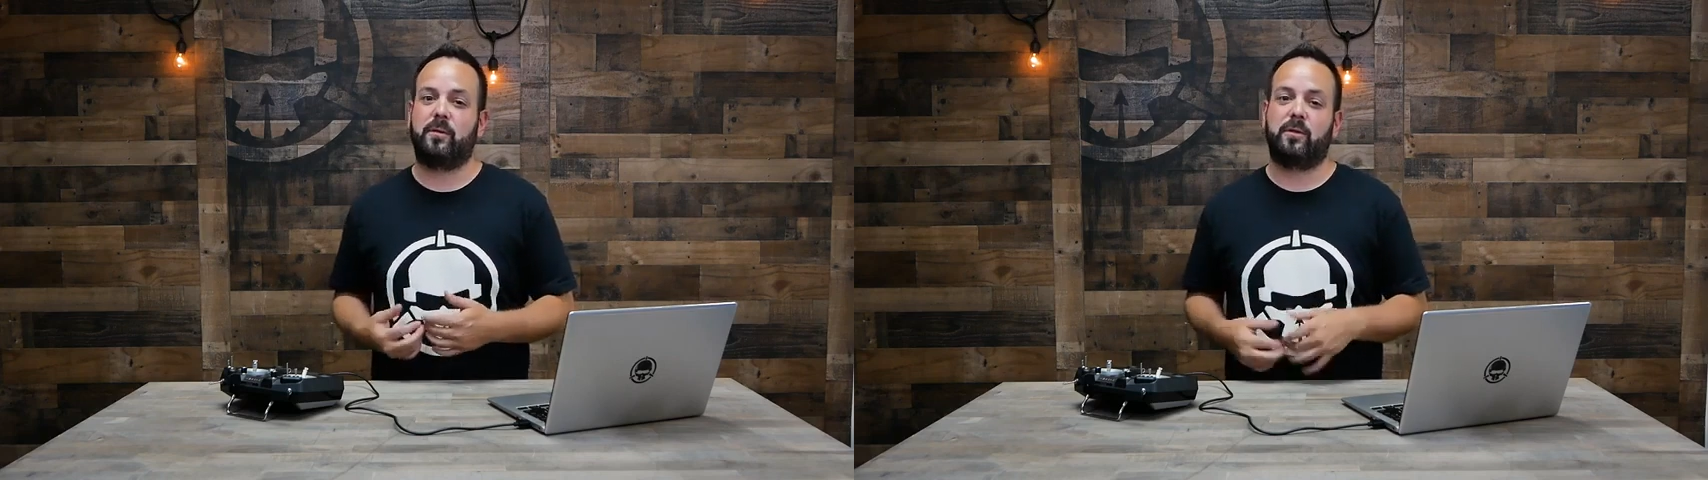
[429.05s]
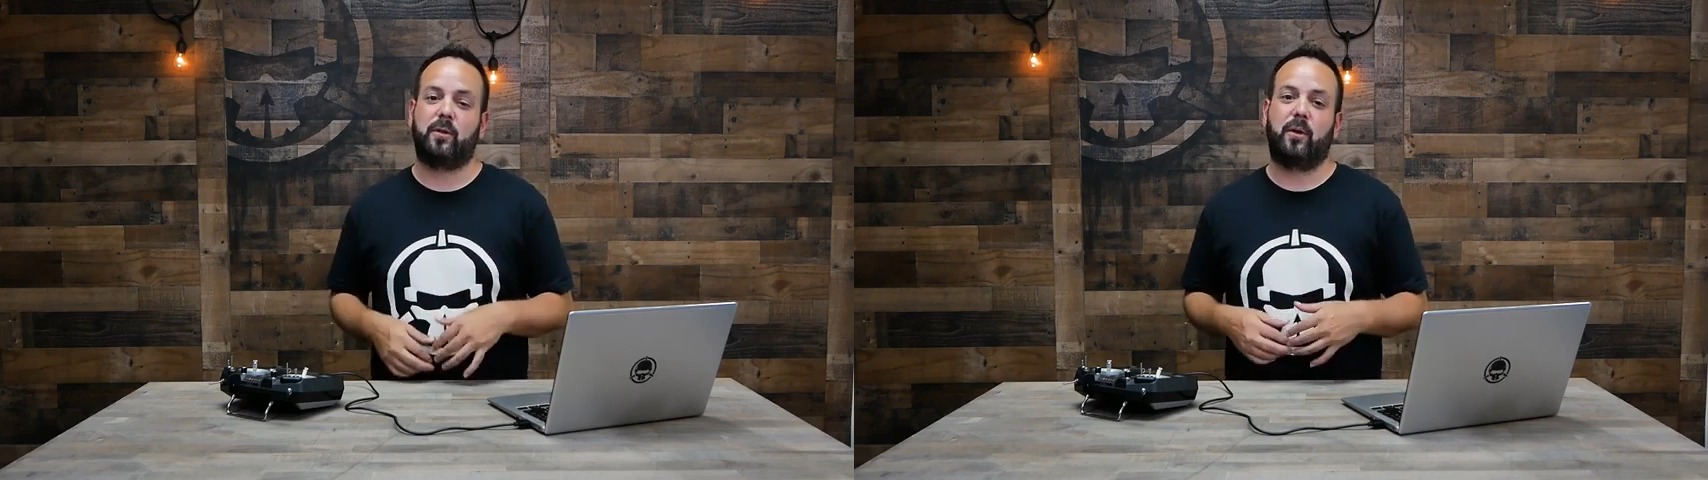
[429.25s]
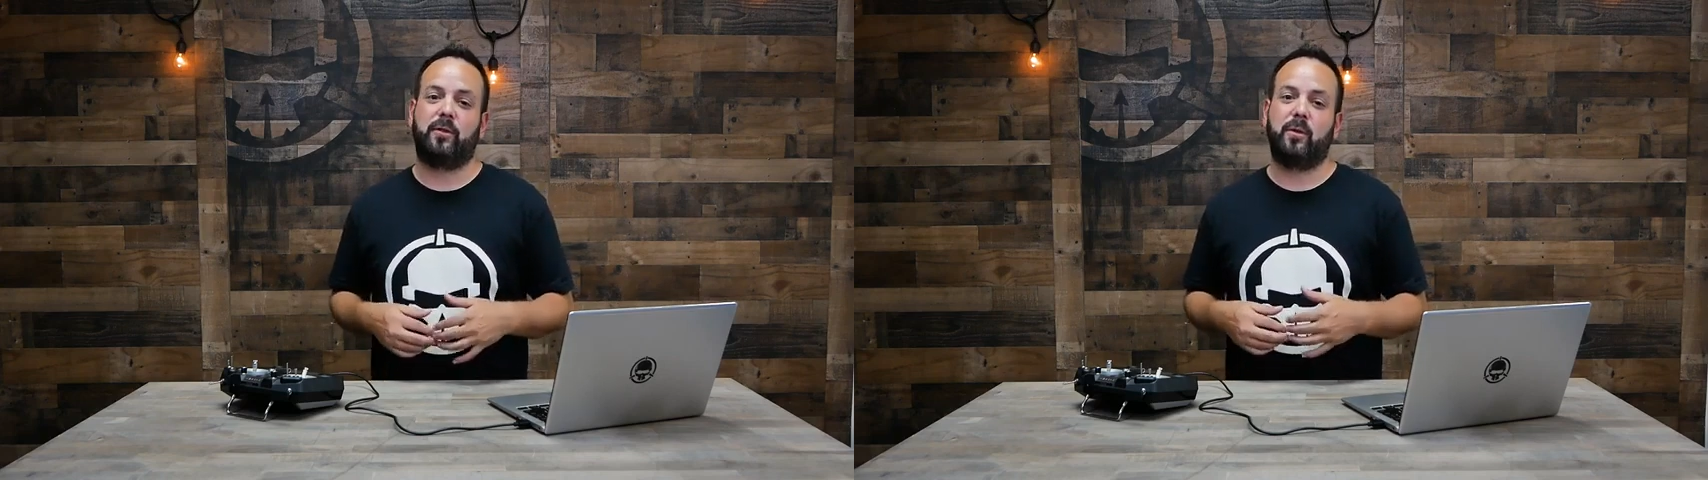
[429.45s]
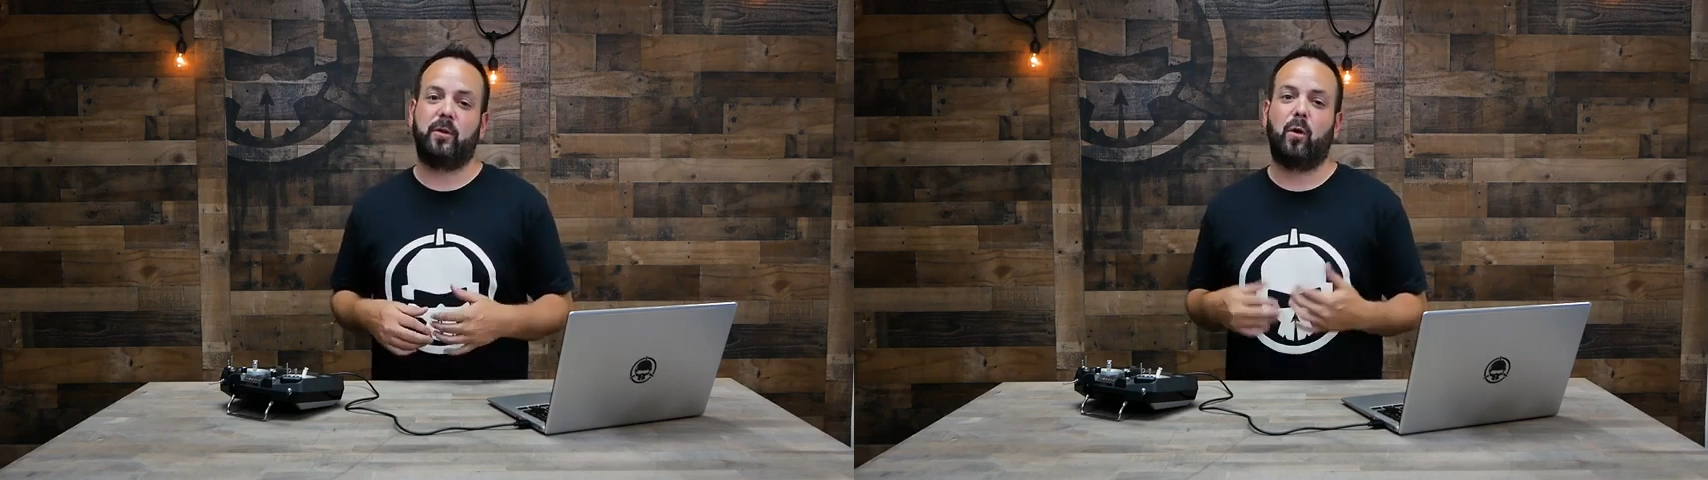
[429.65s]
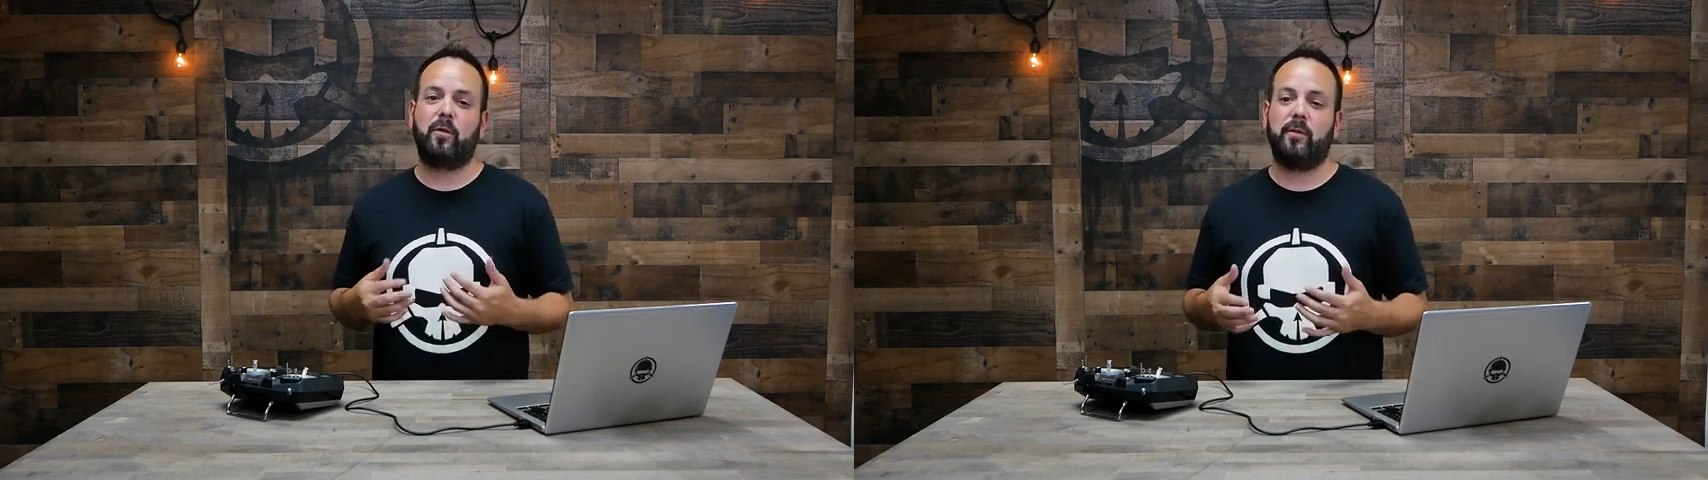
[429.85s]
So I'll do an
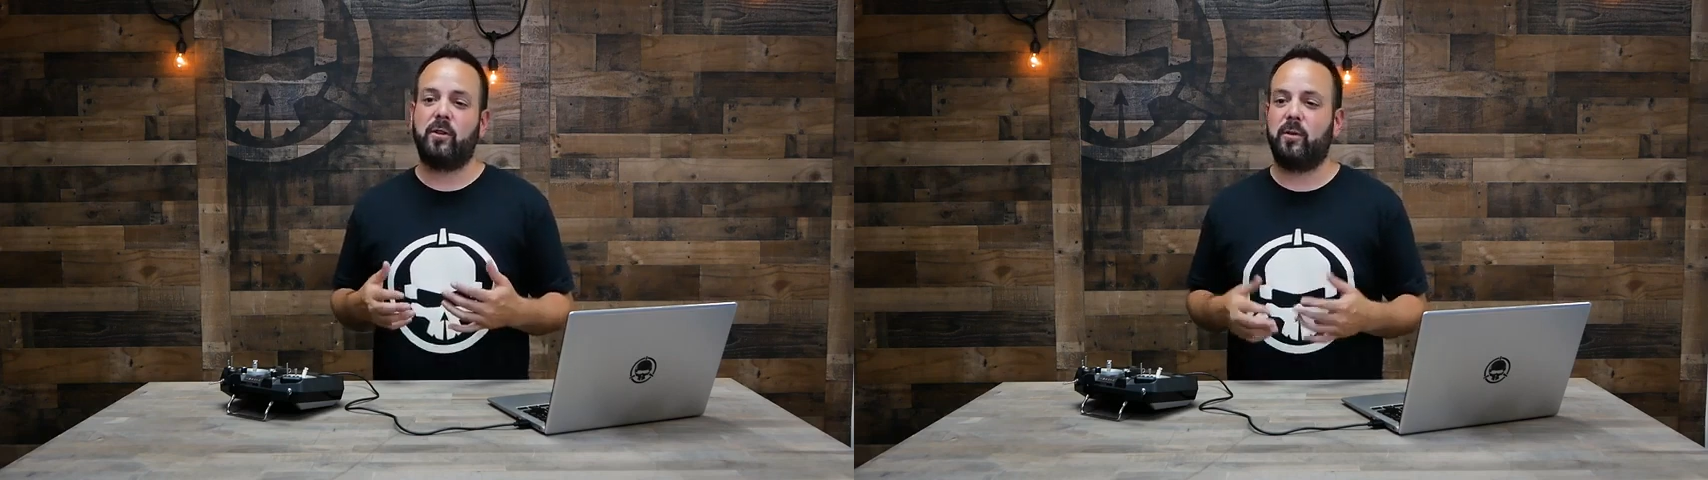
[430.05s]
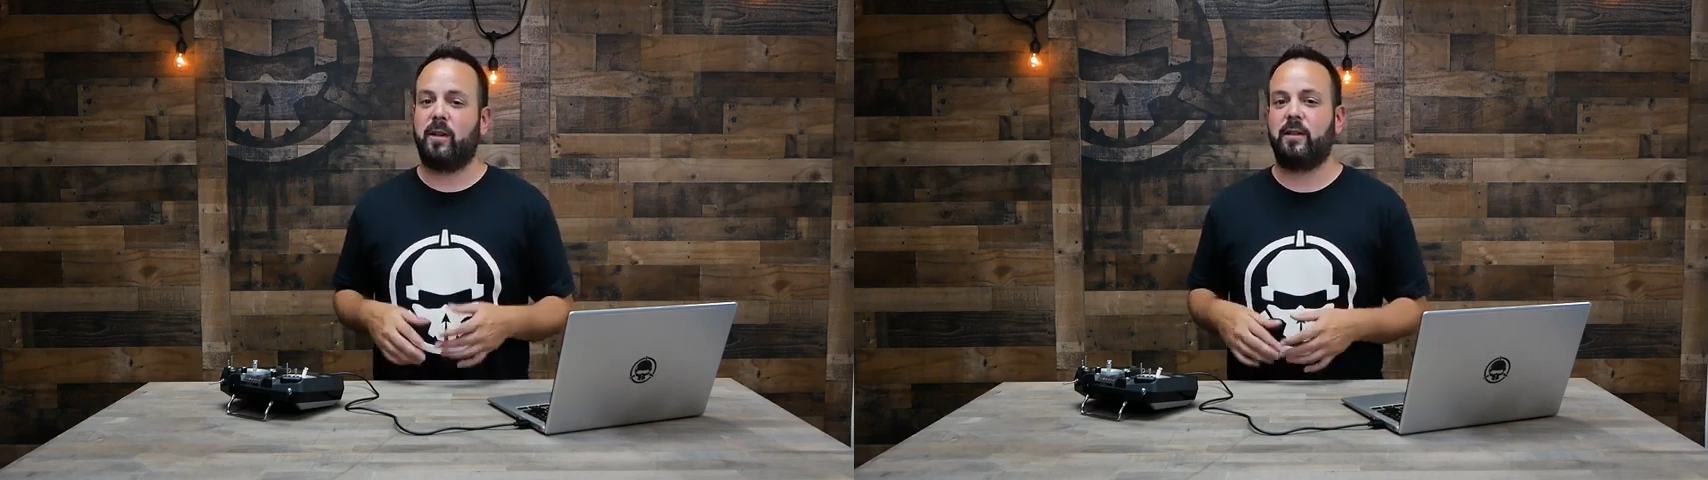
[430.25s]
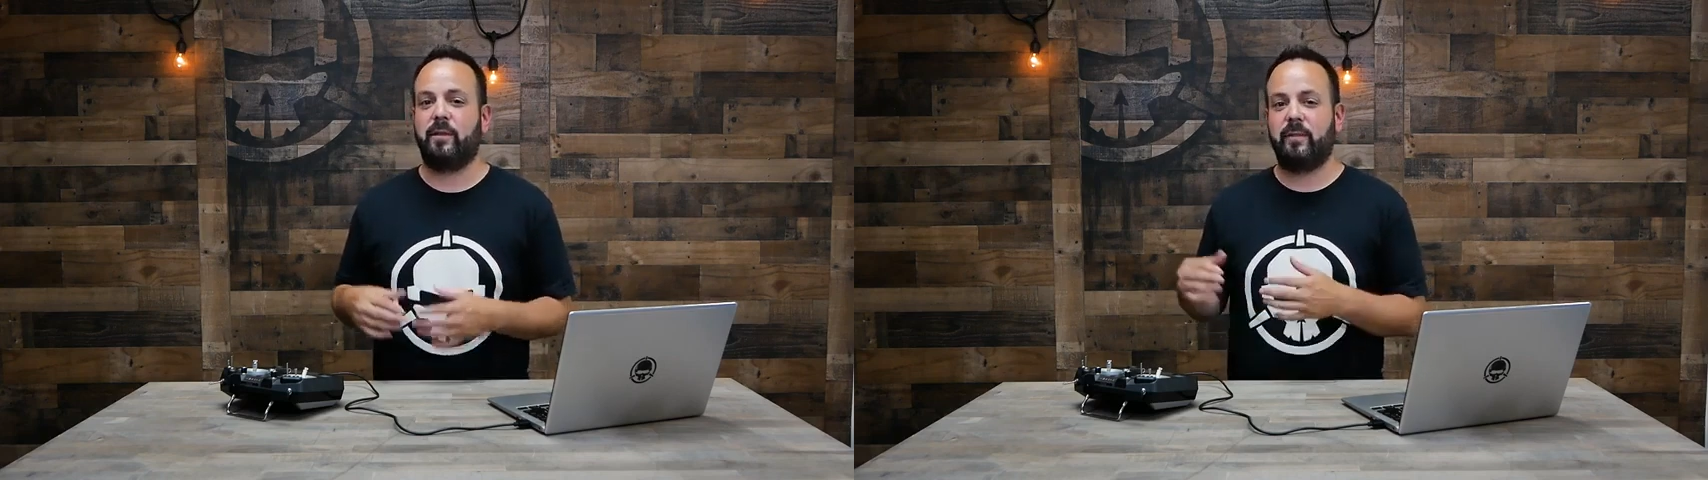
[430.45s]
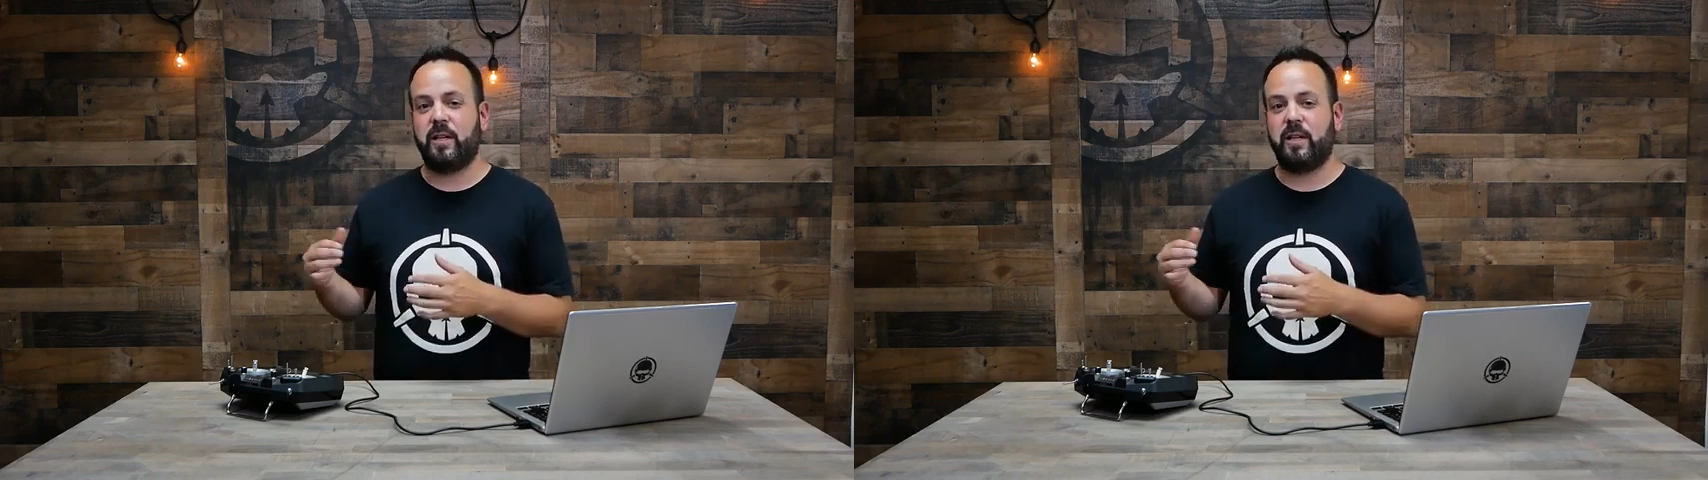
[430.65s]
overview on